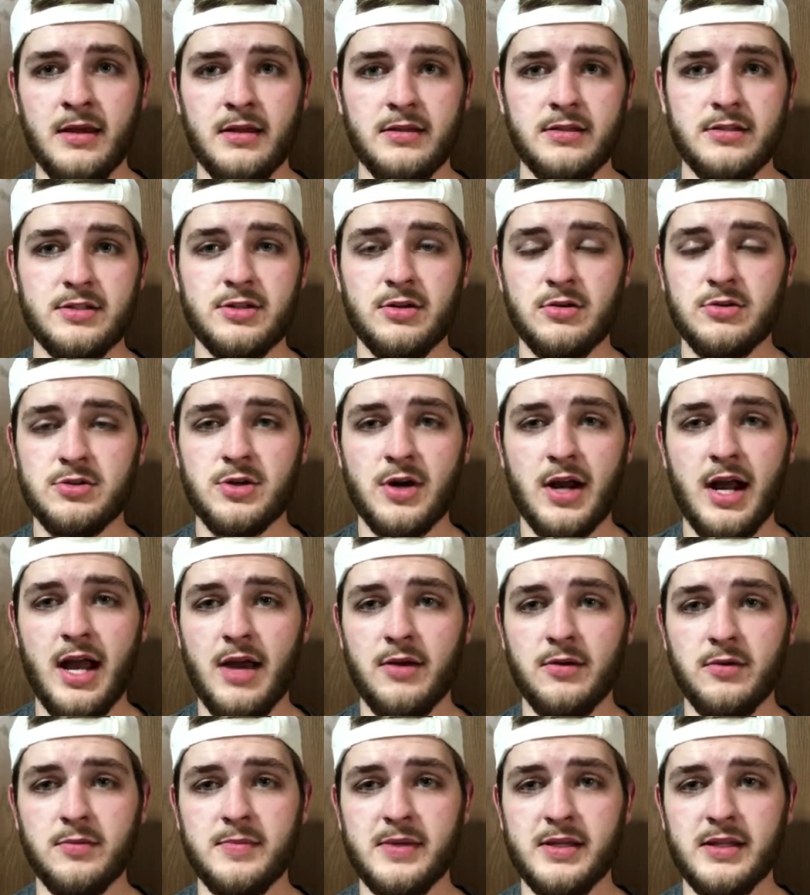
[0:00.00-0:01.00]
Joe
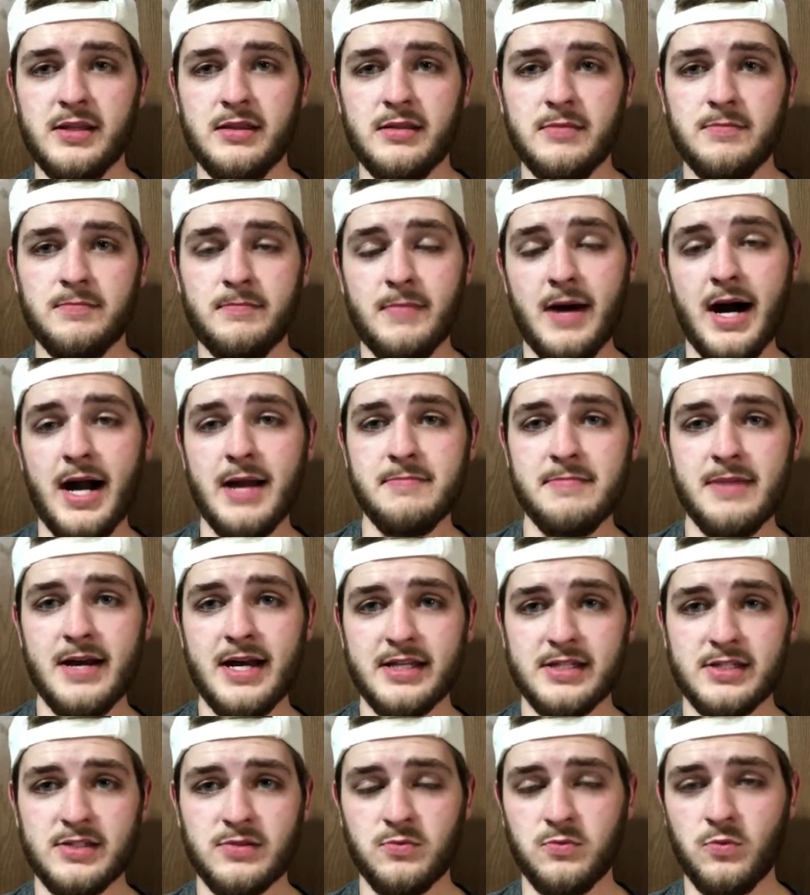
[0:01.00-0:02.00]
Tryon would be my
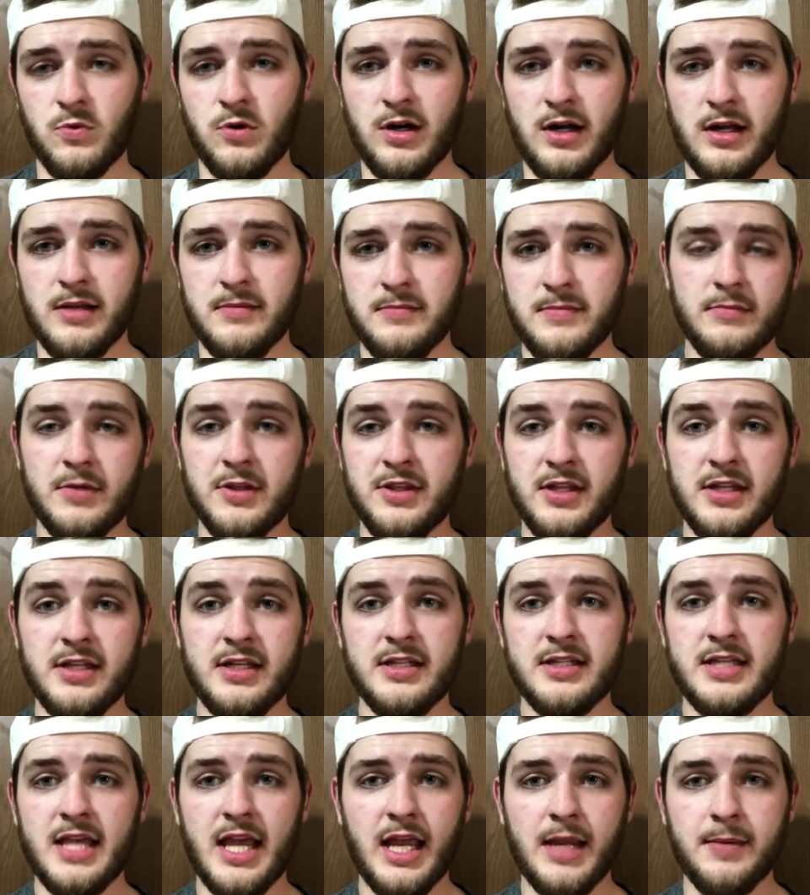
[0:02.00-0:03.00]
best one, but they
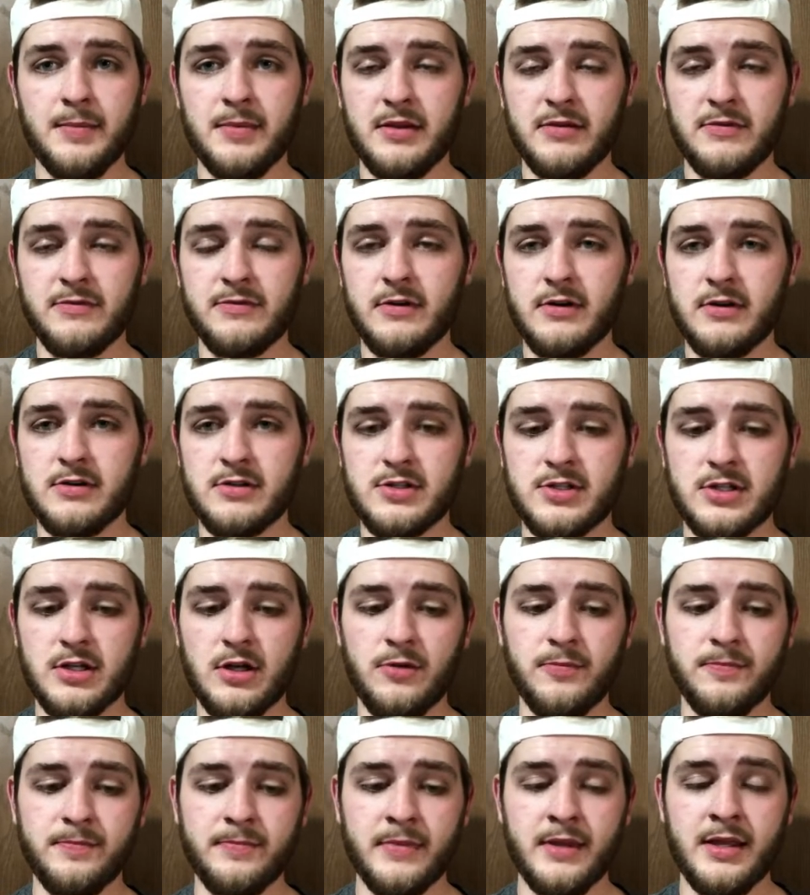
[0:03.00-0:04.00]
did take him in the 1st,
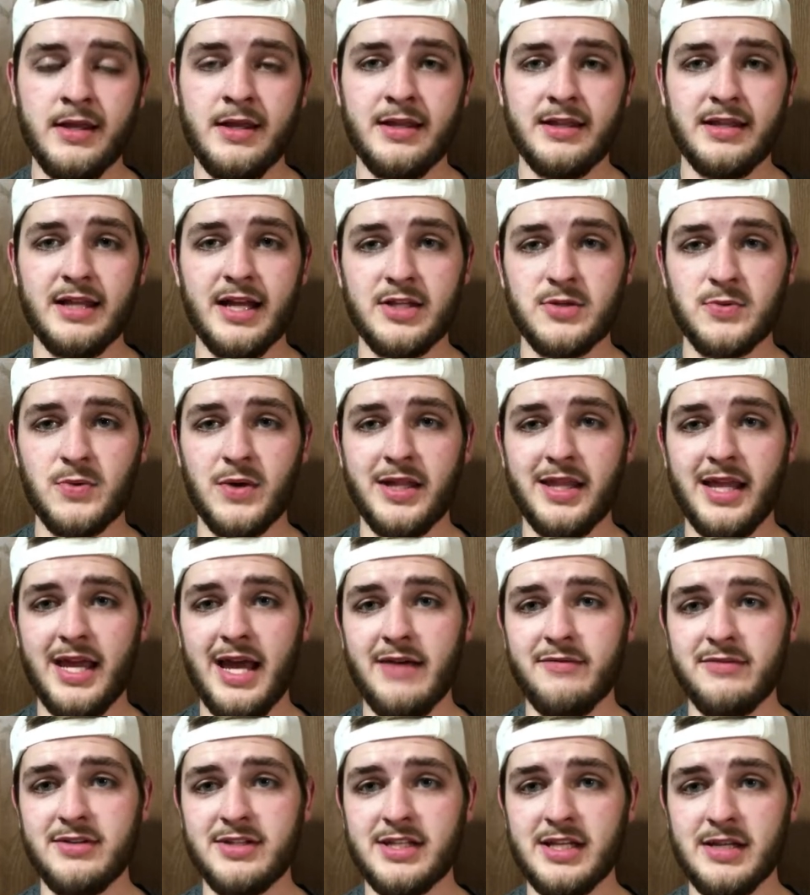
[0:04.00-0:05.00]
so that's why they
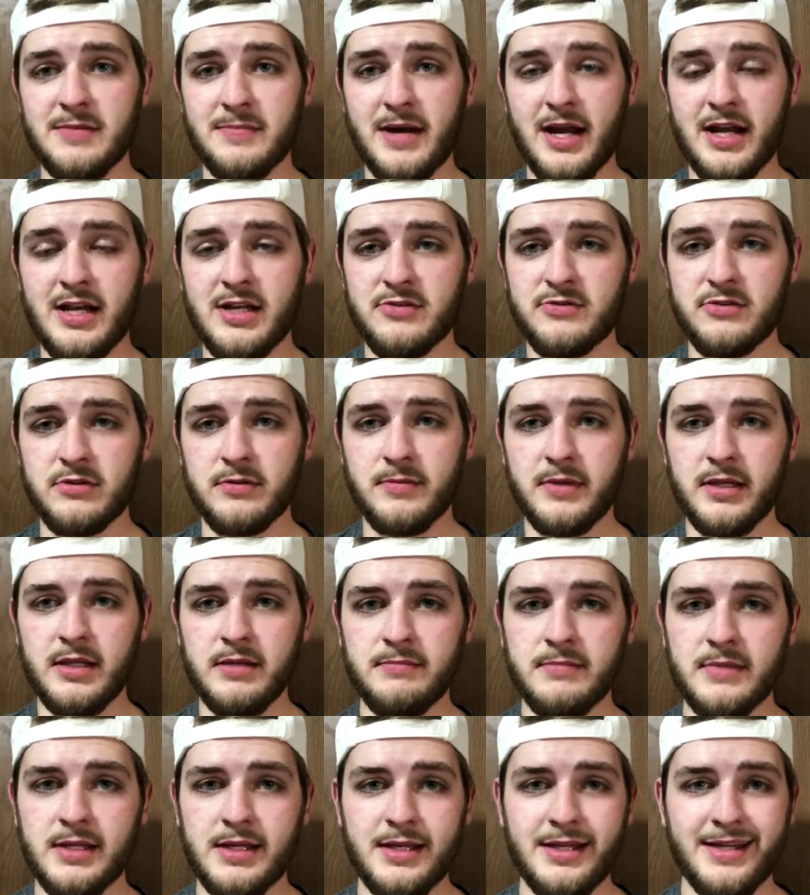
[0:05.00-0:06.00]
have a C- for
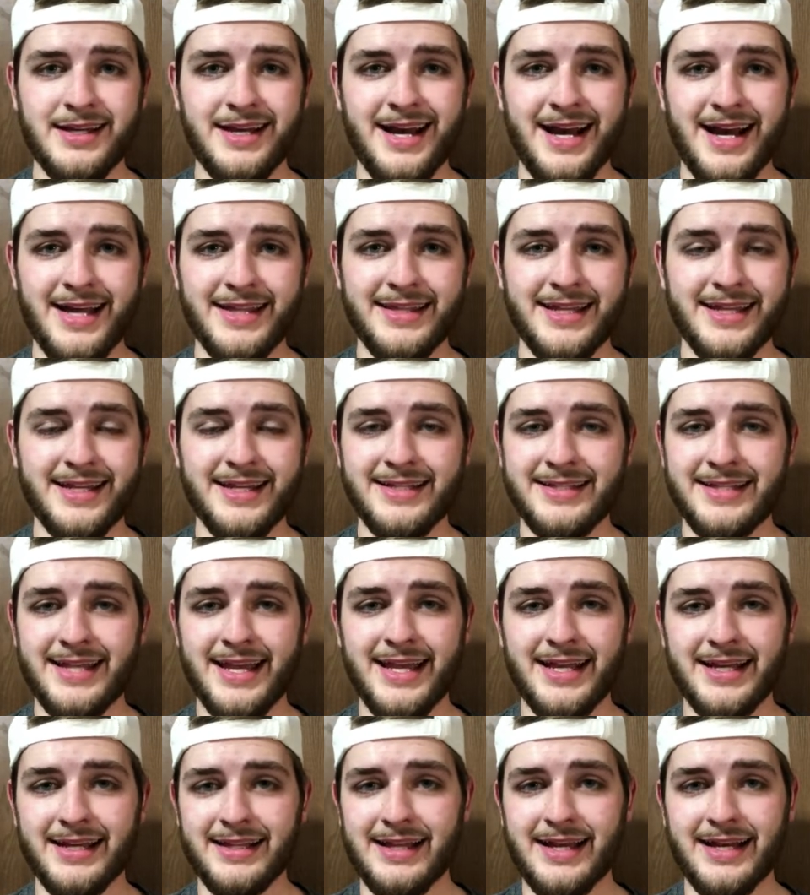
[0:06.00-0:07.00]
me. They didn't
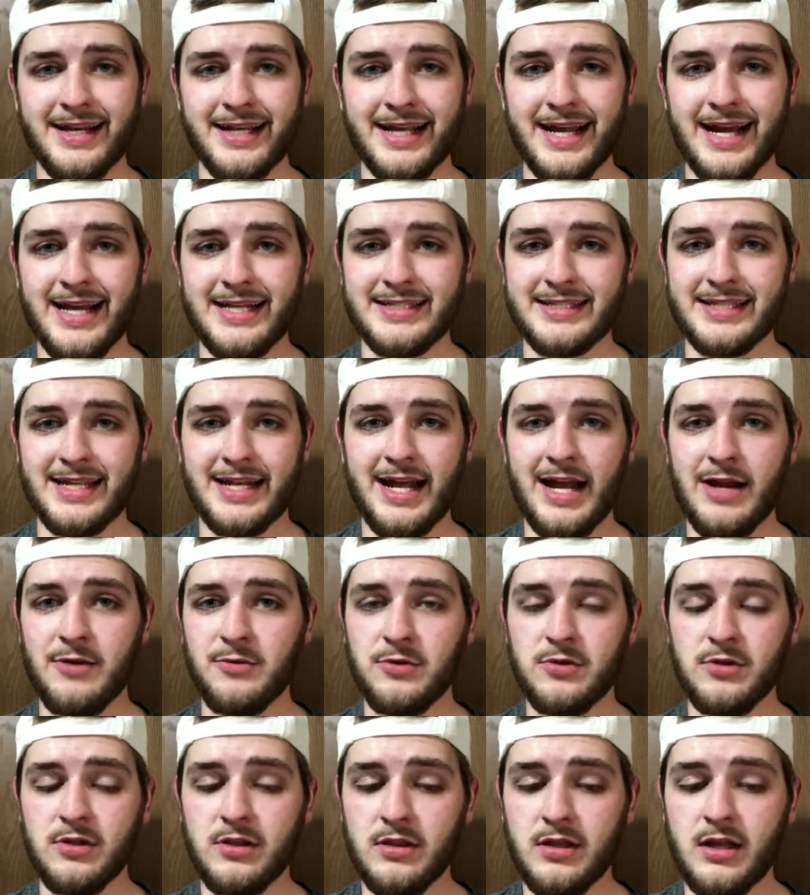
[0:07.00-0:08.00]
take a lot of guys that I
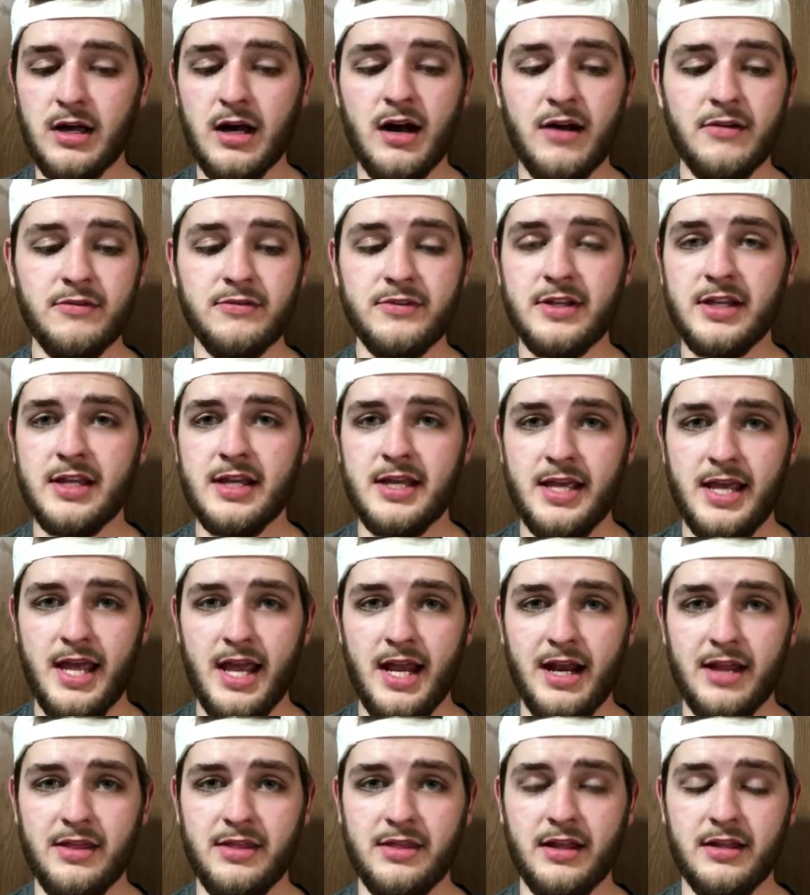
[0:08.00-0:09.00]
really loved,
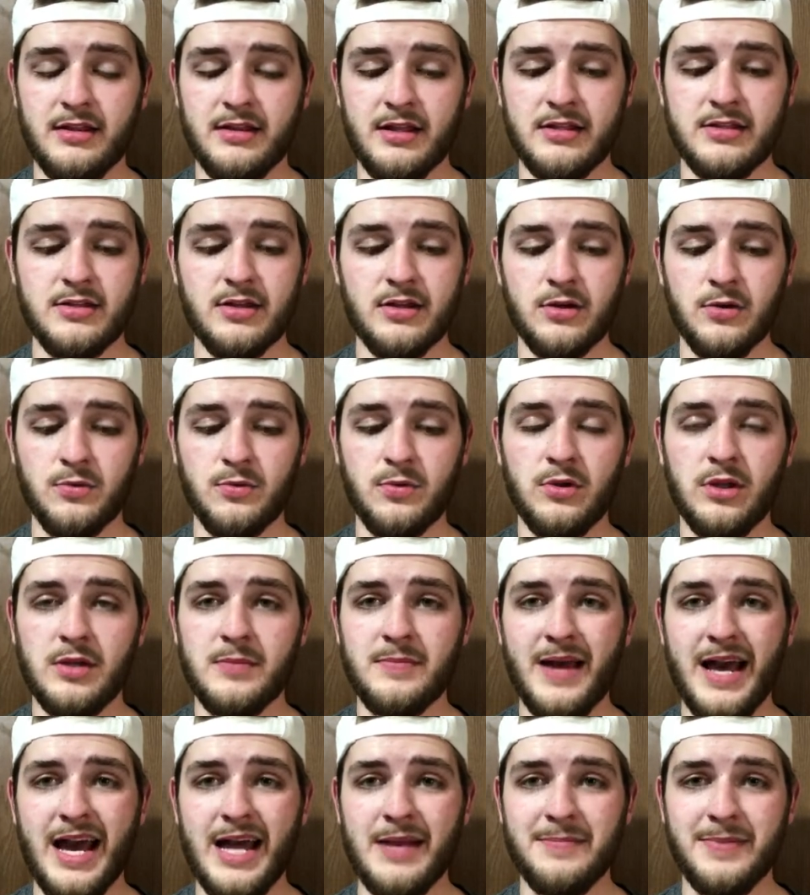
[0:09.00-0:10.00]
and I think they took a really
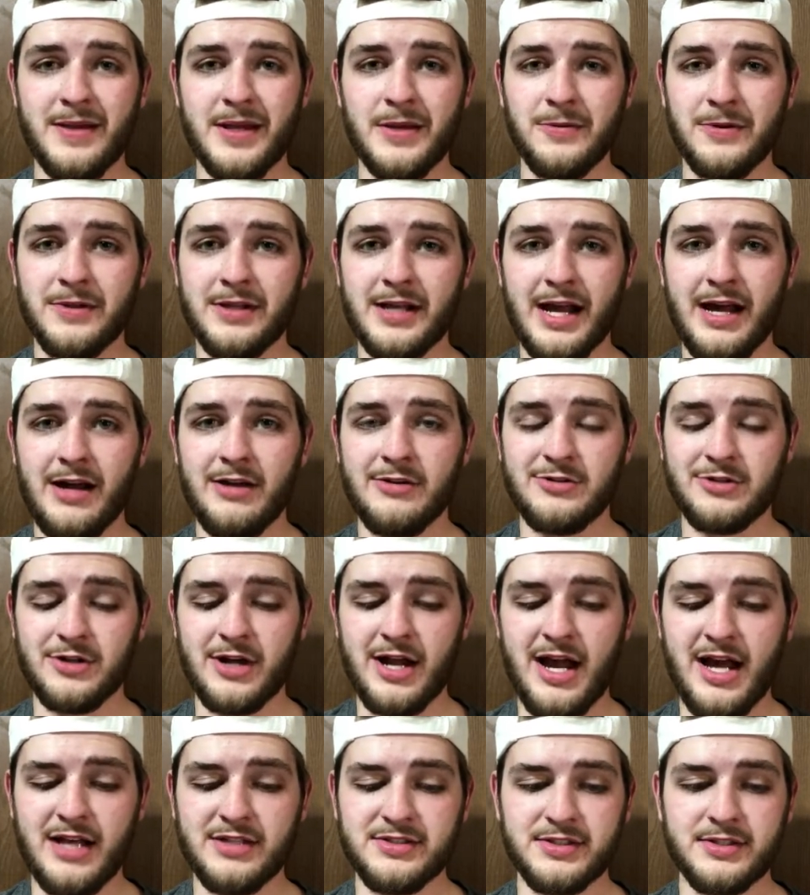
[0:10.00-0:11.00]
bad pick with Kyle
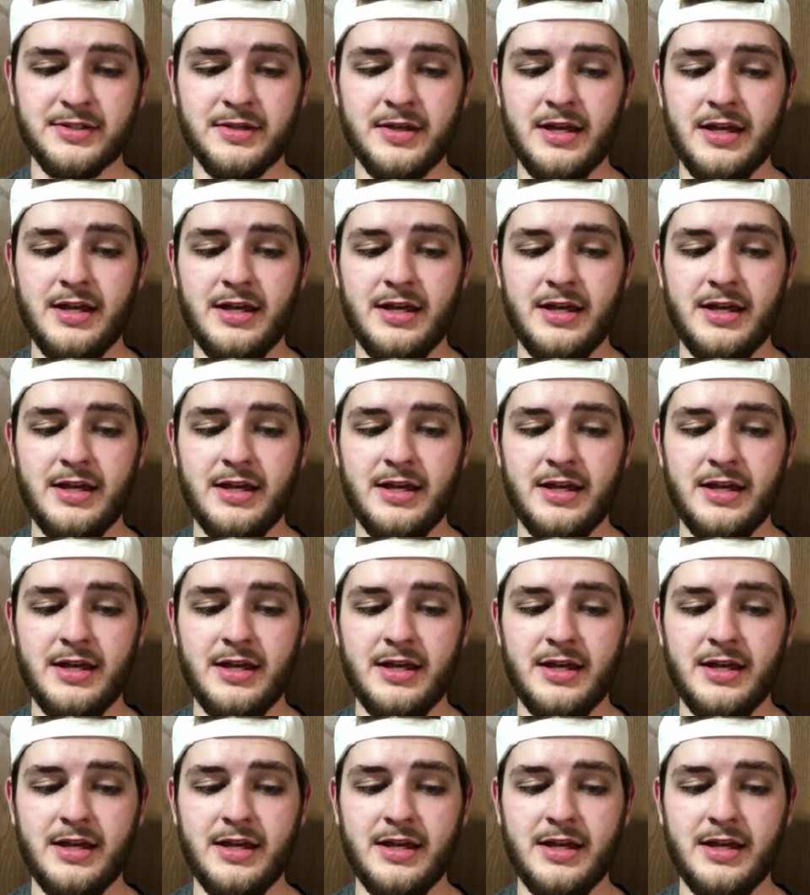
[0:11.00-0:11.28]
Trask.